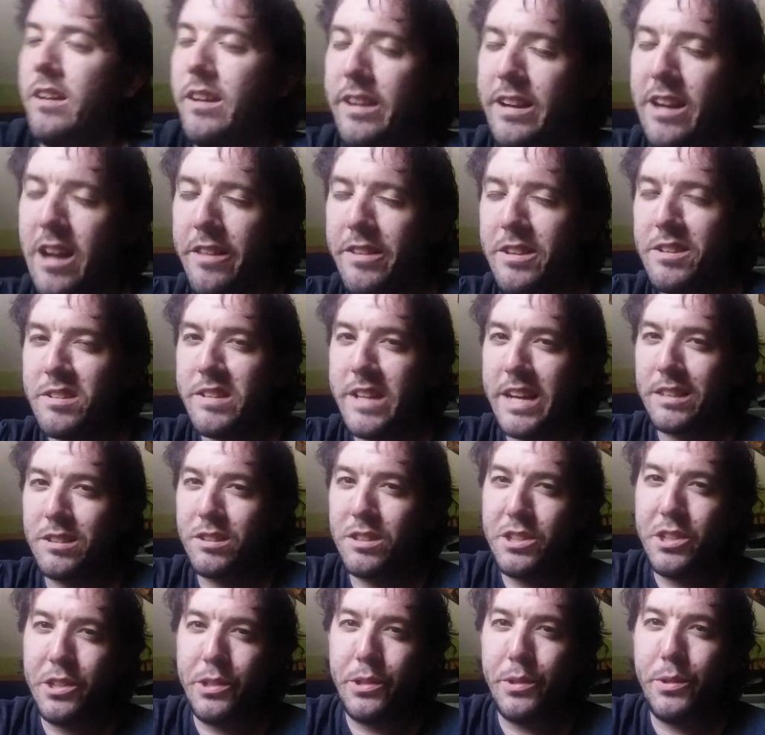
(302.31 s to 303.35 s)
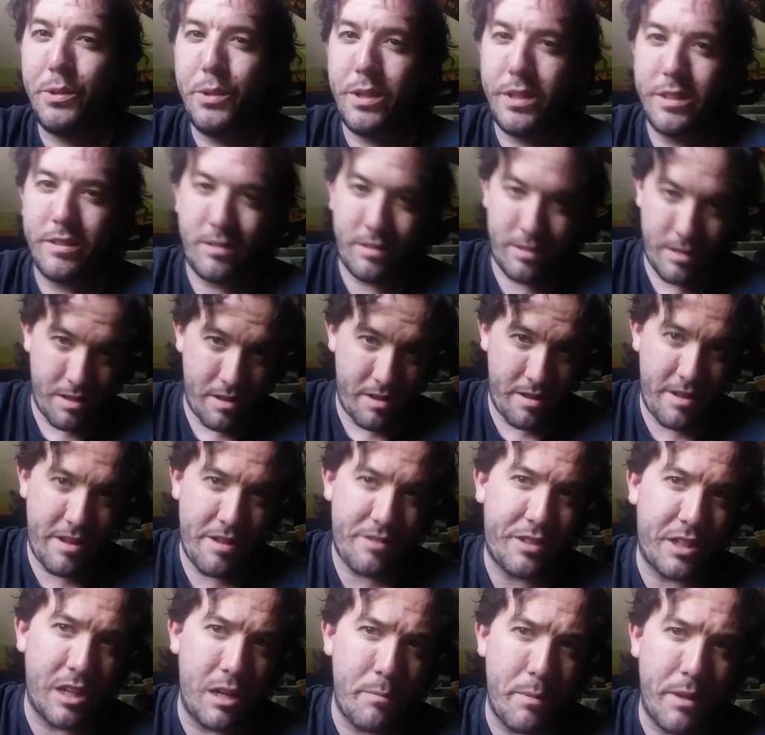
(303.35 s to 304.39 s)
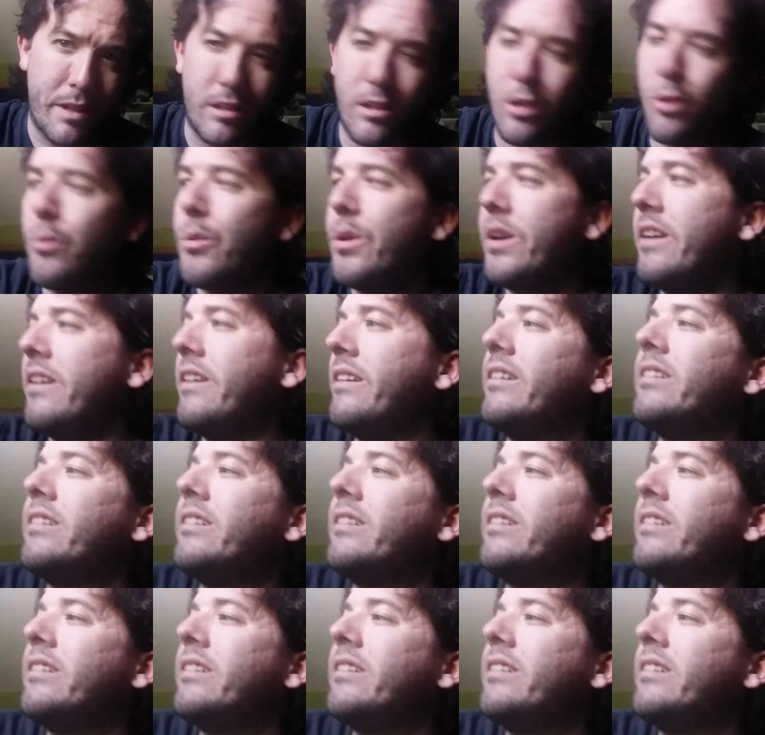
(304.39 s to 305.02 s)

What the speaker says: Now these next two, it's going to be a little weird,